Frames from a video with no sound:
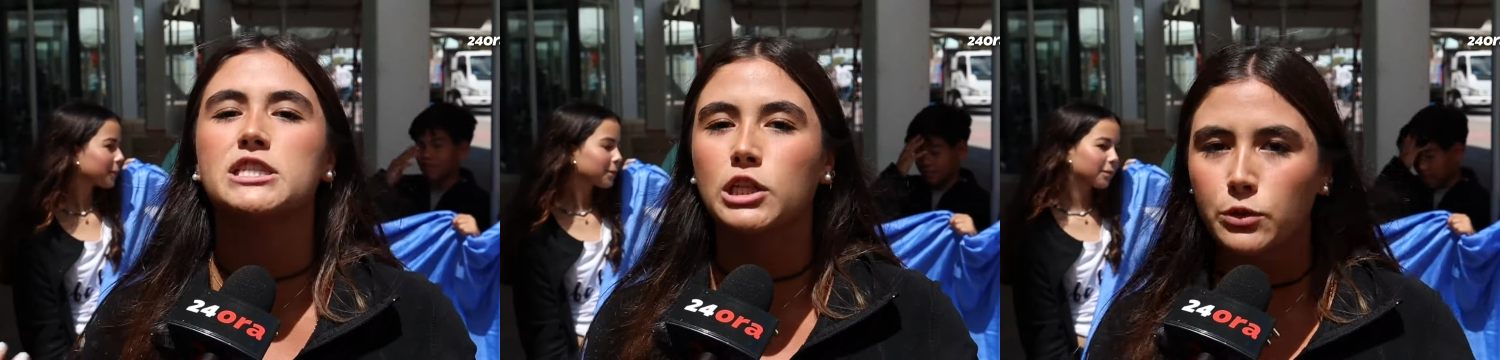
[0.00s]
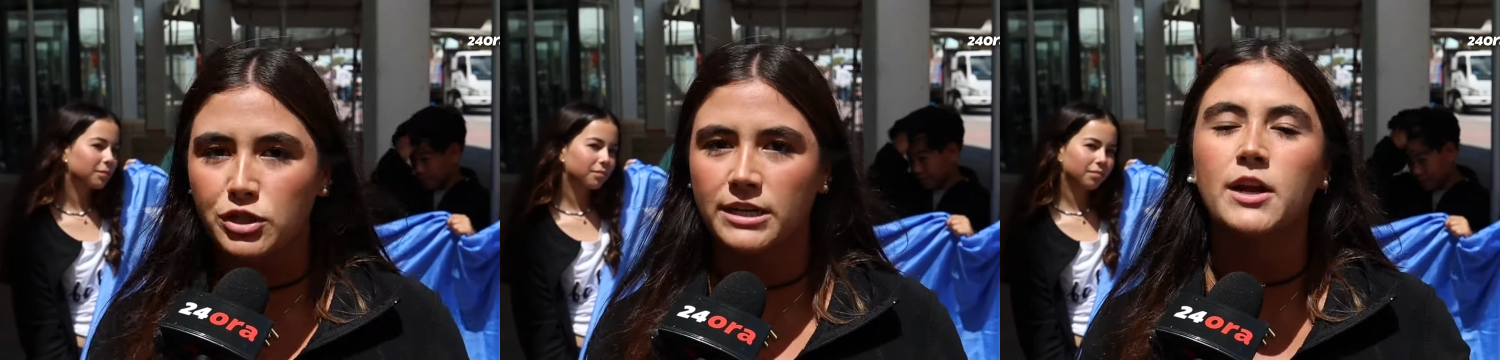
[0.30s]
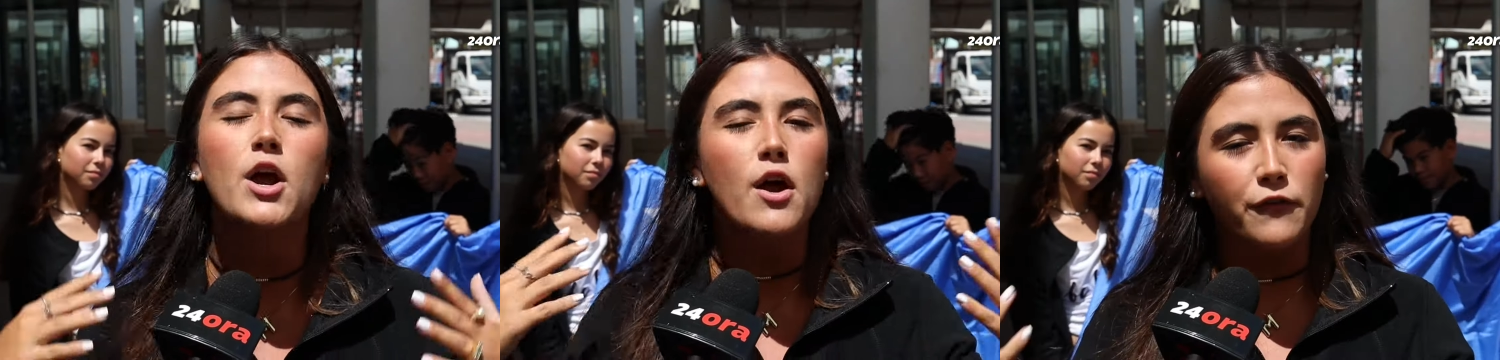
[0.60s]
Speaker 1: a solution
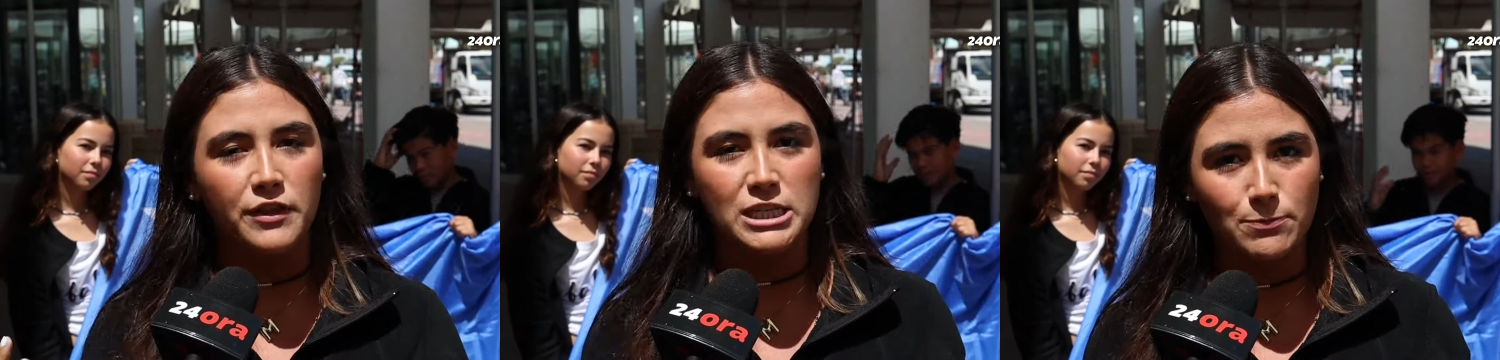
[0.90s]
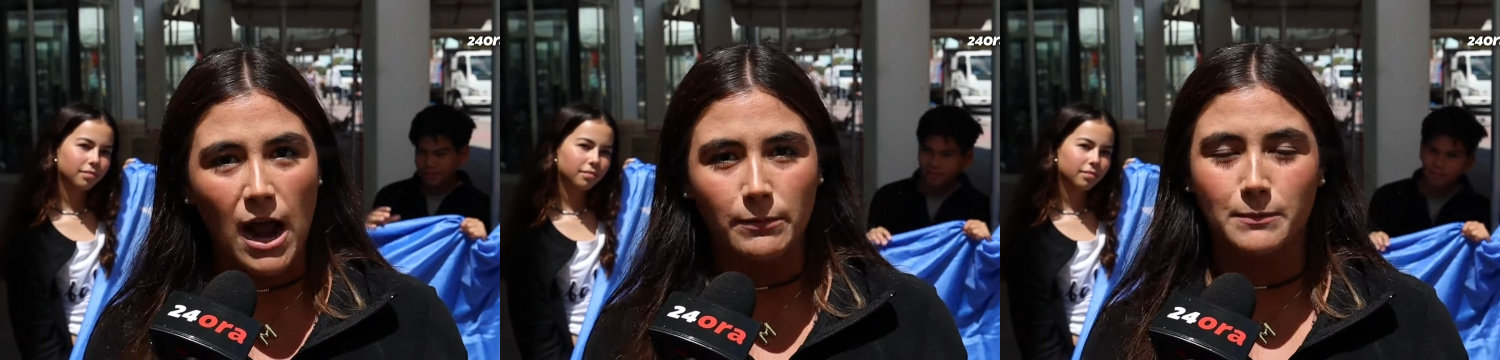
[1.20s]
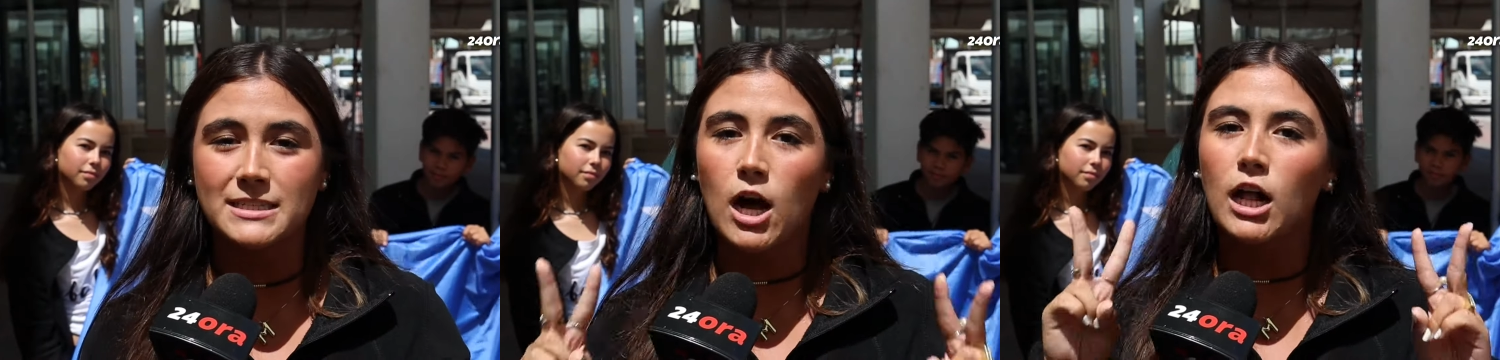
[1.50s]
for this problem.
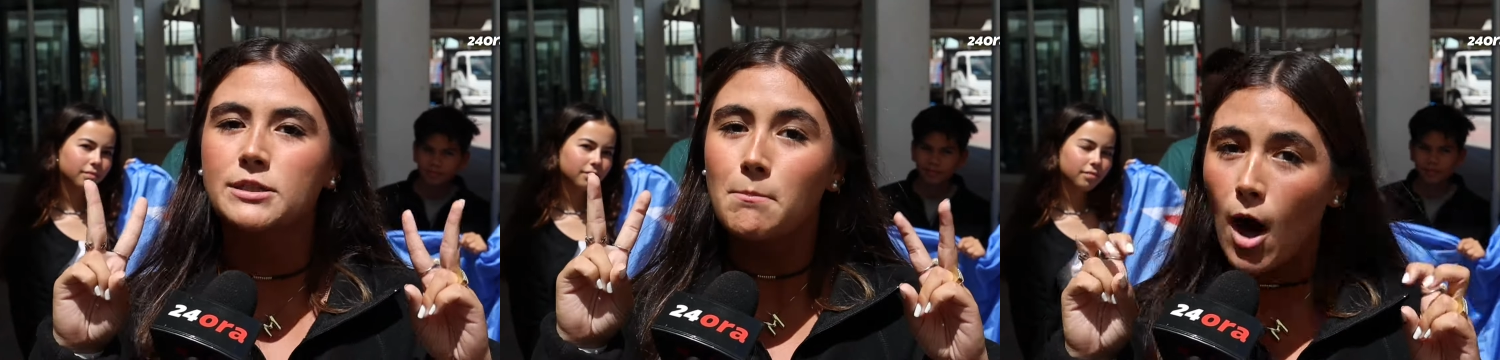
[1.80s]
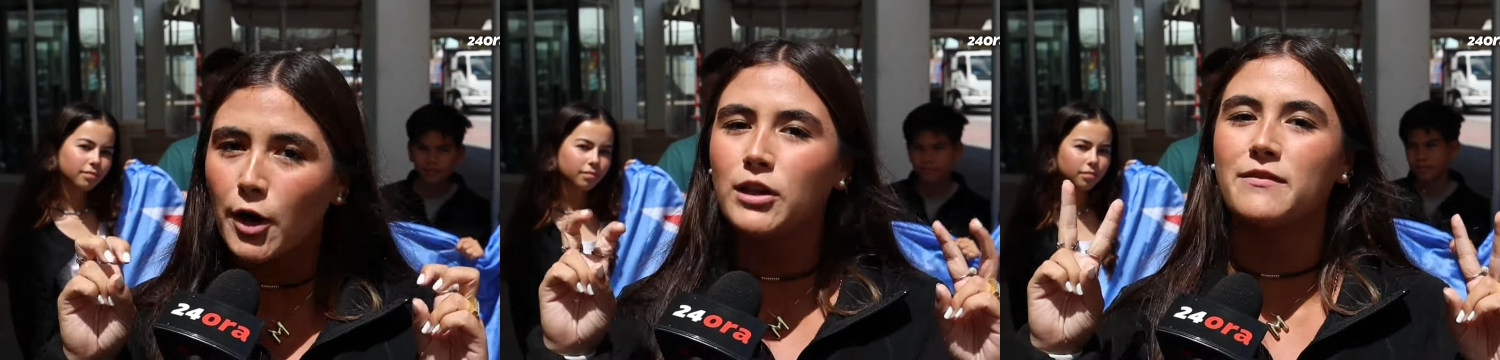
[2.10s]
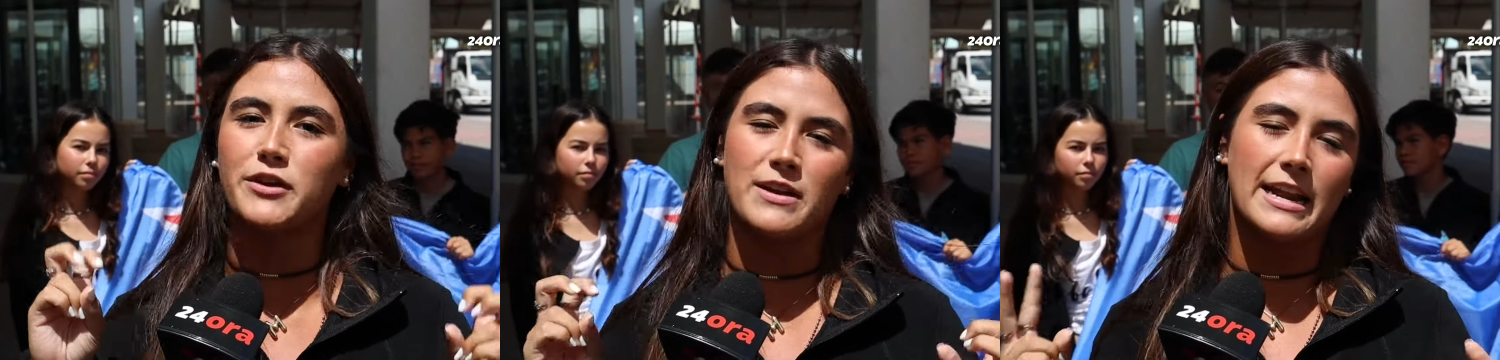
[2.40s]
It's called Model of
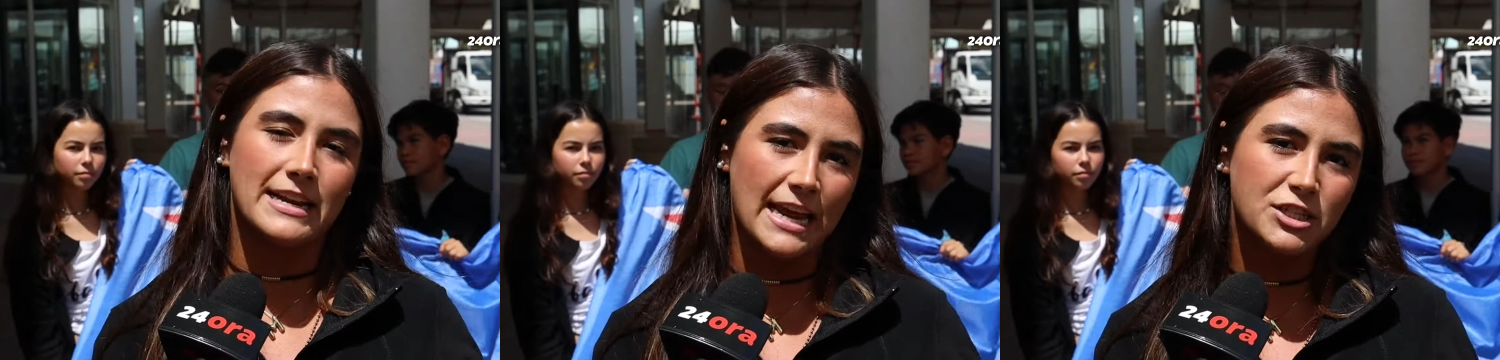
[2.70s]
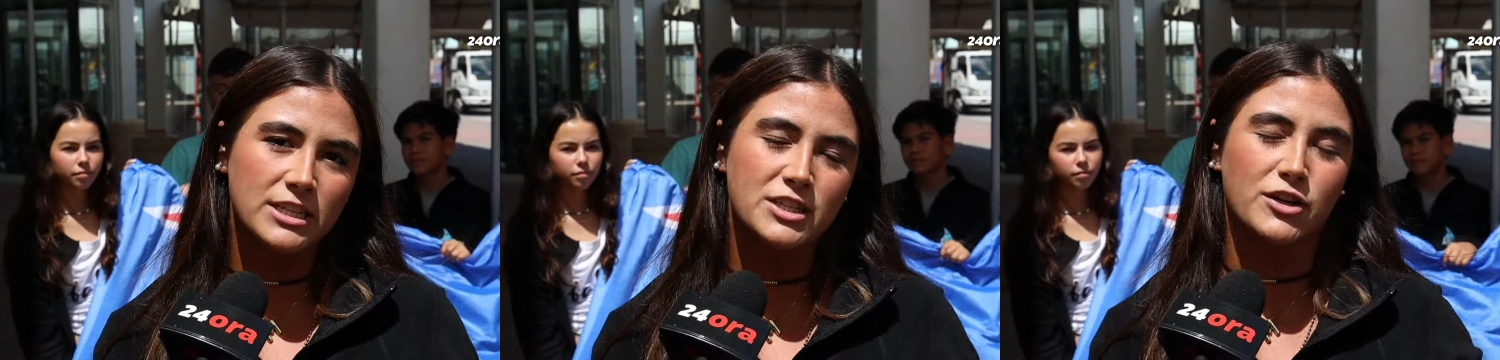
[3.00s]
the United Nations.